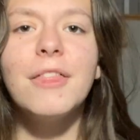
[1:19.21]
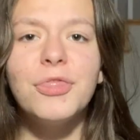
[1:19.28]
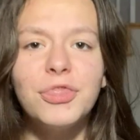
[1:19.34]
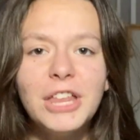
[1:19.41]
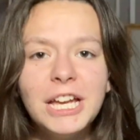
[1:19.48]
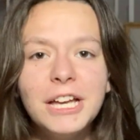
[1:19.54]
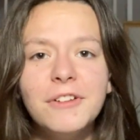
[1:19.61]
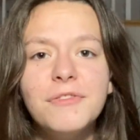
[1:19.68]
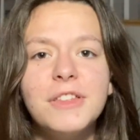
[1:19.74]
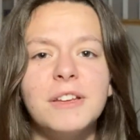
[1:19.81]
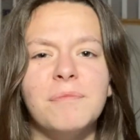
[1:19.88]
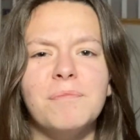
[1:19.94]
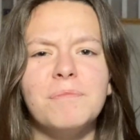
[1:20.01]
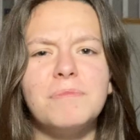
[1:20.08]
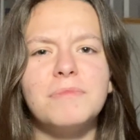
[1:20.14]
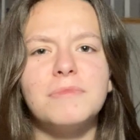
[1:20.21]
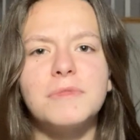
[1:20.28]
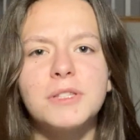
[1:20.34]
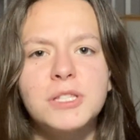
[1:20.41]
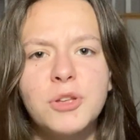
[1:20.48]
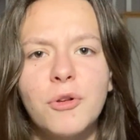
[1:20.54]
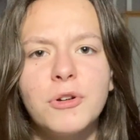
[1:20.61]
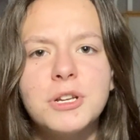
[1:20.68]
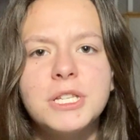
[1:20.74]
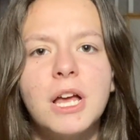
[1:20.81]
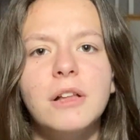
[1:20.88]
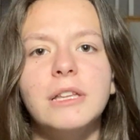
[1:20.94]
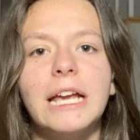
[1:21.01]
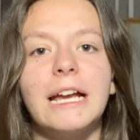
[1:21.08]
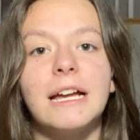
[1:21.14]
Think of the solar cell
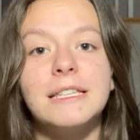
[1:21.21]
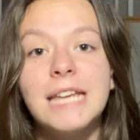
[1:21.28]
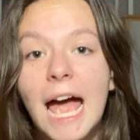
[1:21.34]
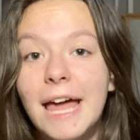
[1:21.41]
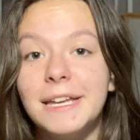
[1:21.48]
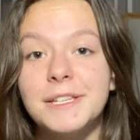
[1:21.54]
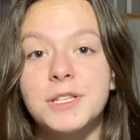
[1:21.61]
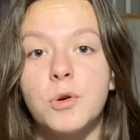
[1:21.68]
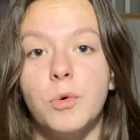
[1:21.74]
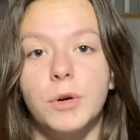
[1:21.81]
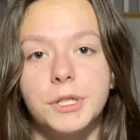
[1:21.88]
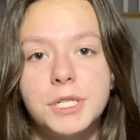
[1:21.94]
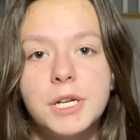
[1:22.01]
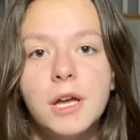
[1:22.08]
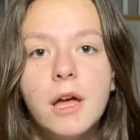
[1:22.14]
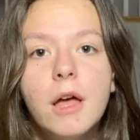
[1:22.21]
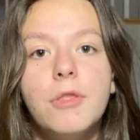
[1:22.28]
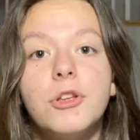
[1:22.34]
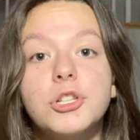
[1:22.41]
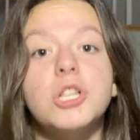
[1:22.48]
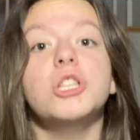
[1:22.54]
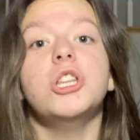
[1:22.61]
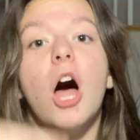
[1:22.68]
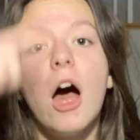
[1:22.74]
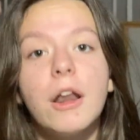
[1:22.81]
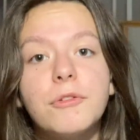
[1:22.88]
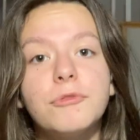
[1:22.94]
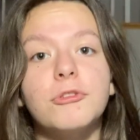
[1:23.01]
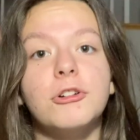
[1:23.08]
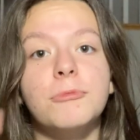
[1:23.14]
like a tennis court. There's a lot
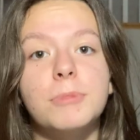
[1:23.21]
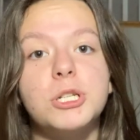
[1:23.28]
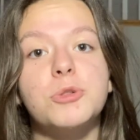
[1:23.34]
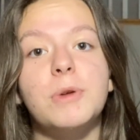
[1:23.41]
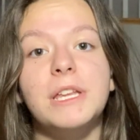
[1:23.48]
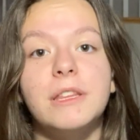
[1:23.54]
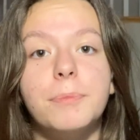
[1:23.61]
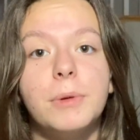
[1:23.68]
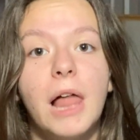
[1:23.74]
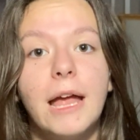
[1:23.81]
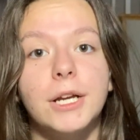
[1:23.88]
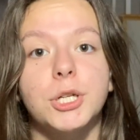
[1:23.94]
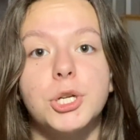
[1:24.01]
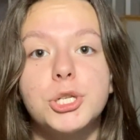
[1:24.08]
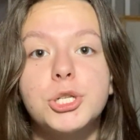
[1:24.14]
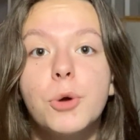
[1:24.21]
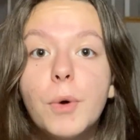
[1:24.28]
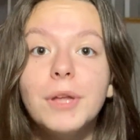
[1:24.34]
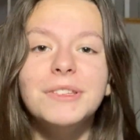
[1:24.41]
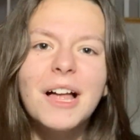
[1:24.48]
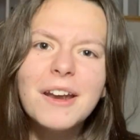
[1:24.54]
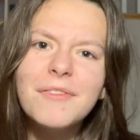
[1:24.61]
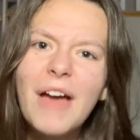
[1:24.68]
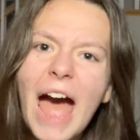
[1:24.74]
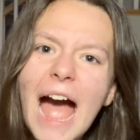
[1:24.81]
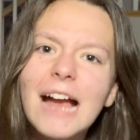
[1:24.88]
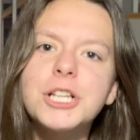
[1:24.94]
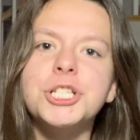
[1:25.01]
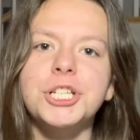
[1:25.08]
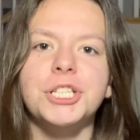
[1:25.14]
of room between the players, so a lot of
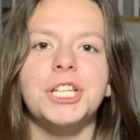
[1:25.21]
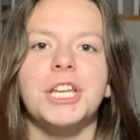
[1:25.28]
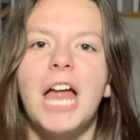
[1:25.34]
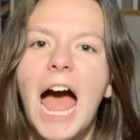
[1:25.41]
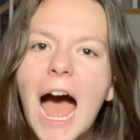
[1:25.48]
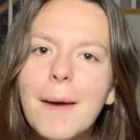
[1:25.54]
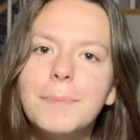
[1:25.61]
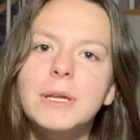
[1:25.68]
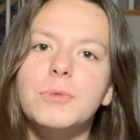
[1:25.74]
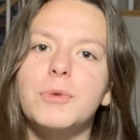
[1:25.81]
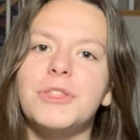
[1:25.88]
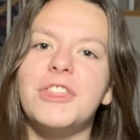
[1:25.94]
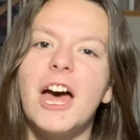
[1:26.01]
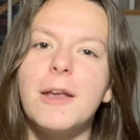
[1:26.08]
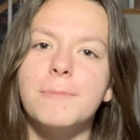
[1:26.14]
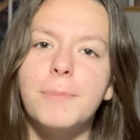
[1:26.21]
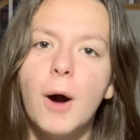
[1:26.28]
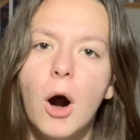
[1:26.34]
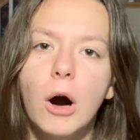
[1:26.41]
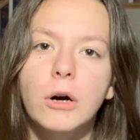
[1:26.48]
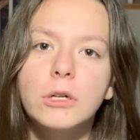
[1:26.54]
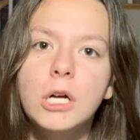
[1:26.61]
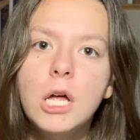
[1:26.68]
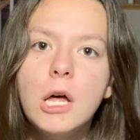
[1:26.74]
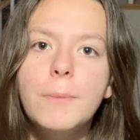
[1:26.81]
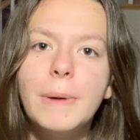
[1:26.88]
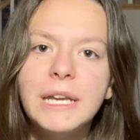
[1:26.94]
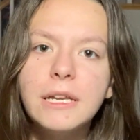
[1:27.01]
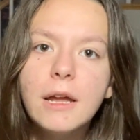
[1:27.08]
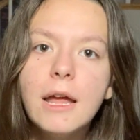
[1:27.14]
action can happen with that ball.
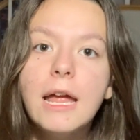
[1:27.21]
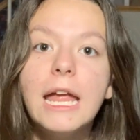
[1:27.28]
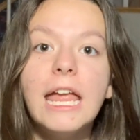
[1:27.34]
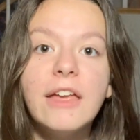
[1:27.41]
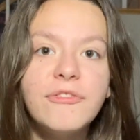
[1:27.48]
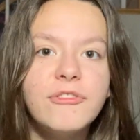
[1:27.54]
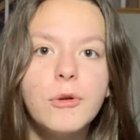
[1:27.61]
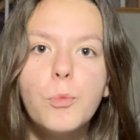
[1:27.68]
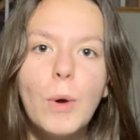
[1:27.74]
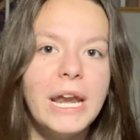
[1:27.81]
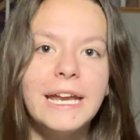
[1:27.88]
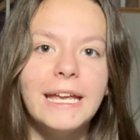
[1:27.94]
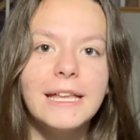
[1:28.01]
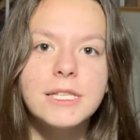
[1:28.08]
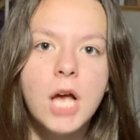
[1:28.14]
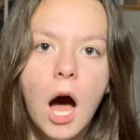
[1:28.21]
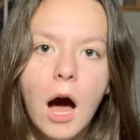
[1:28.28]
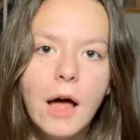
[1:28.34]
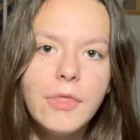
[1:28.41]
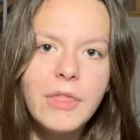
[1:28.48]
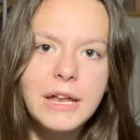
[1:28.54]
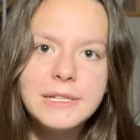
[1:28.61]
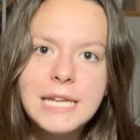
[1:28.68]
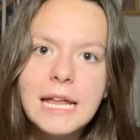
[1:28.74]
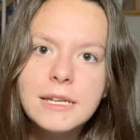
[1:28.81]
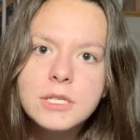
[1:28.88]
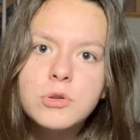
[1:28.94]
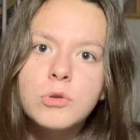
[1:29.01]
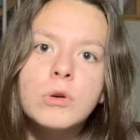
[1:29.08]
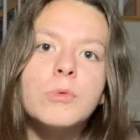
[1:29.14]
But when it gets hot, that tennis
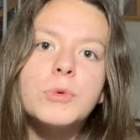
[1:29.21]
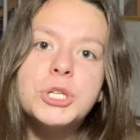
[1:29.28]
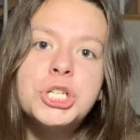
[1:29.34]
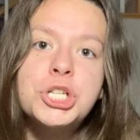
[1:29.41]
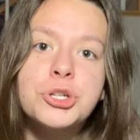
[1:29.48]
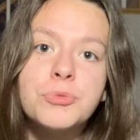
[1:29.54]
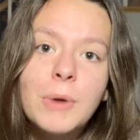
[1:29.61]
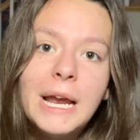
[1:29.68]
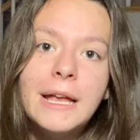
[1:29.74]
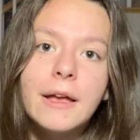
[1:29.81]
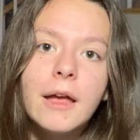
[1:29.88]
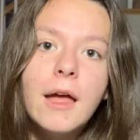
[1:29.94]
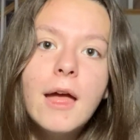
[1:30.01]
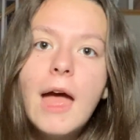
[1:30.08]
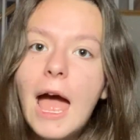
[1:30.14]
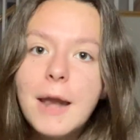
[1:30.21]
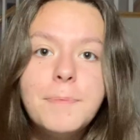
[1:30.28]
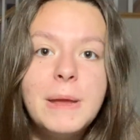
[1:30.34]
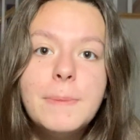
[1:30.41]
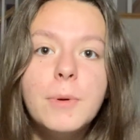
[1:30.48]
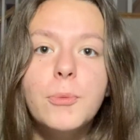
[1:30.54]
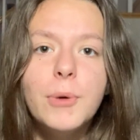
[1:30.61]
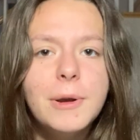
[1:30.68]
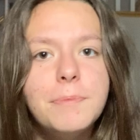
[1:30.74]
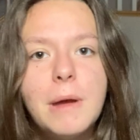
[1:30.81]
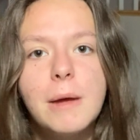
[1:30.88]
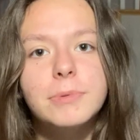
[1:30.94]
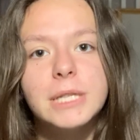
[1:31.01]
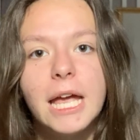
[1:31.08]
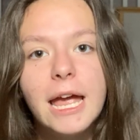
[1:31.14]
court would shrink, and people wouldn't be
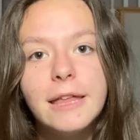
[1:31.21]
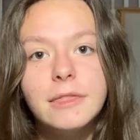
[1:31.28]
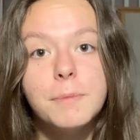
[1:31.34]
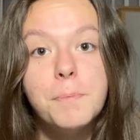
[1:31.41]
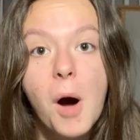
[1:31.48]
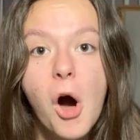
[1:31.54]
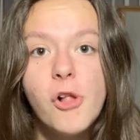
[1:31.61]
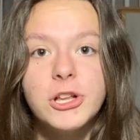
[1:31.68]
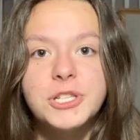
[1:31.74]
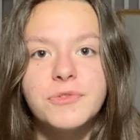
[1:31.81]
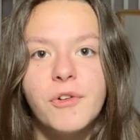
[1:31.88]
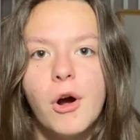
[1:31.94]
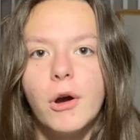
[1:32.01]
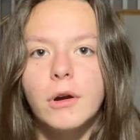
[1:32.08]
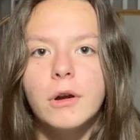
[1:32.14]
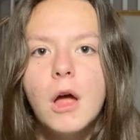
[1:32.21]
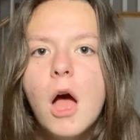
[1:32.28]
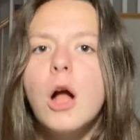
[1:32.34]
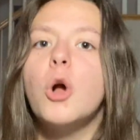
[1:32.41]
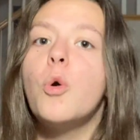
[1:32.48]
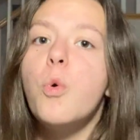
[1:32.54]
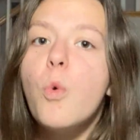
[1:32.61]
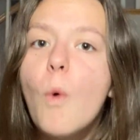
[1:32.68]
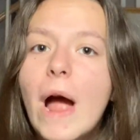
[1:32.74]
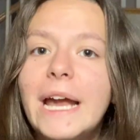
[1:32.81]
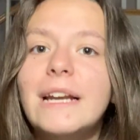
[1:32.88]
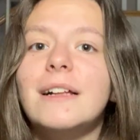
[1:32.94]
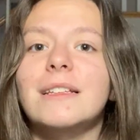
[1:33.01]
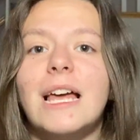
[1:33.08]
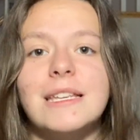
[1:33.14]
able to hit the ball as far. Quite
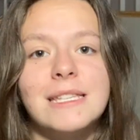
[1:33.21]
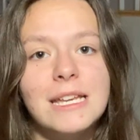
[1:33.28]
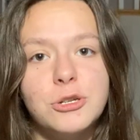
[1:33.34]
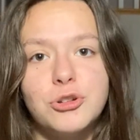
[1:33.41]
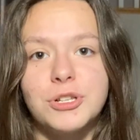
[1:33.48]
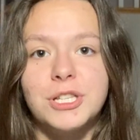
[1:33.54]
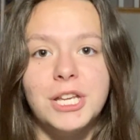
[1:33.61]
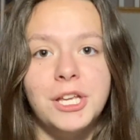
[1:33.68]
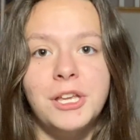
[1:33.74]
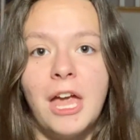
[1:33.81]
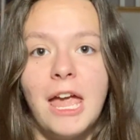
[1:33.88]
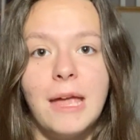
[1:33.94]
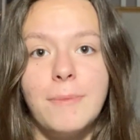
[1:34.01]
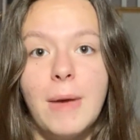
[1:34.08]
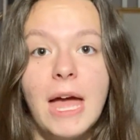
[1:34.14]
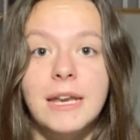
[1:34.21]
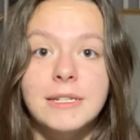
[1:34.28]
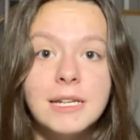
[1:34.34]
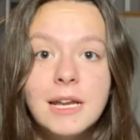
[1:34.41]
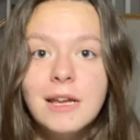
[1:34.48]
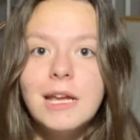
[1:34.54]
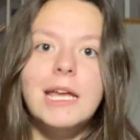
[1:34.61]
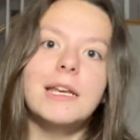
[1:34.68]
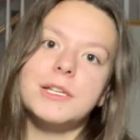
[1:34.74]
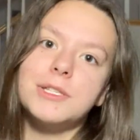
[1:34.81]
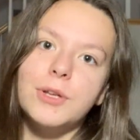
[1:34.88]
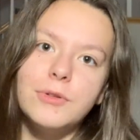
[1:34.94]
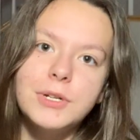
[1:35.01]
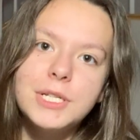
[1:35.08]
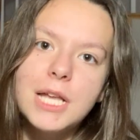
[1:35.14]
a less interesting game, and in a
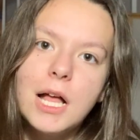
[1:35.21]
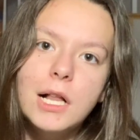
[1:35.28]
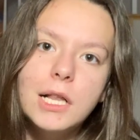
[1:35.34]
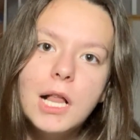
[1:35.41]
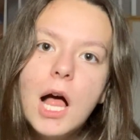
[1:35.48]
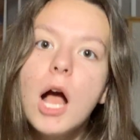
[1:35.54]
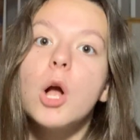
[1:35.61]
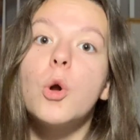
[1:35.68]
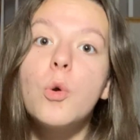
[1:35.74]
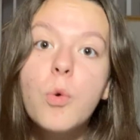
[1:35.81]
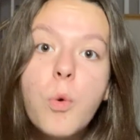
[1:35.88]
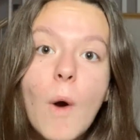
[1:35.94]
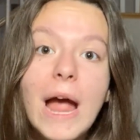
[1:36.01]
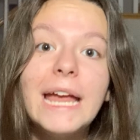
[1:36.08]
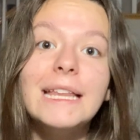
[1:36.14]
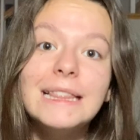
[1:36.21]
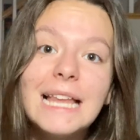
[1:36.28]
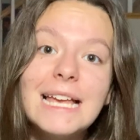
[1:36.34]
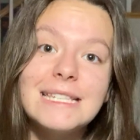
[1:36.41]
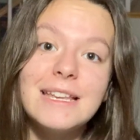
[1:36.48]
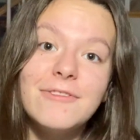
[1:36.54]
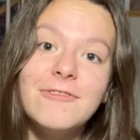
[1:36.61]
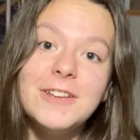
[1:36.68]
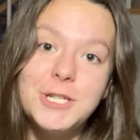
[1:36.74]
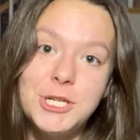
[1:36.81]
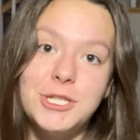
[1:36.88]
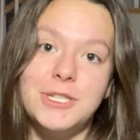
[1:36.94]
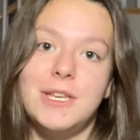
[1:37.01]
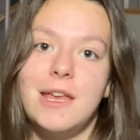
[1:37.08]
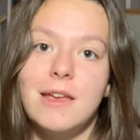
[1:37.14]
solar cell, quite less
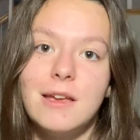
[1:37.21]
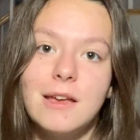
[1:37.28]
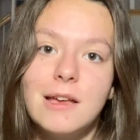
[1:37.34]
efficiency.